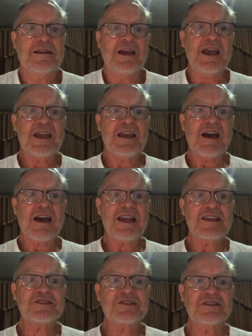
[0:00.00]
Hey,
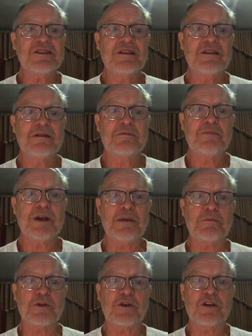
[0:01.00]
guys,
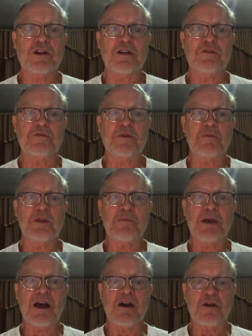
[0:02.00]
Piper called from the
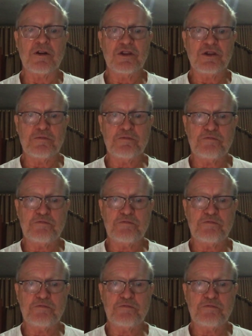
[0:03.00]
bow. You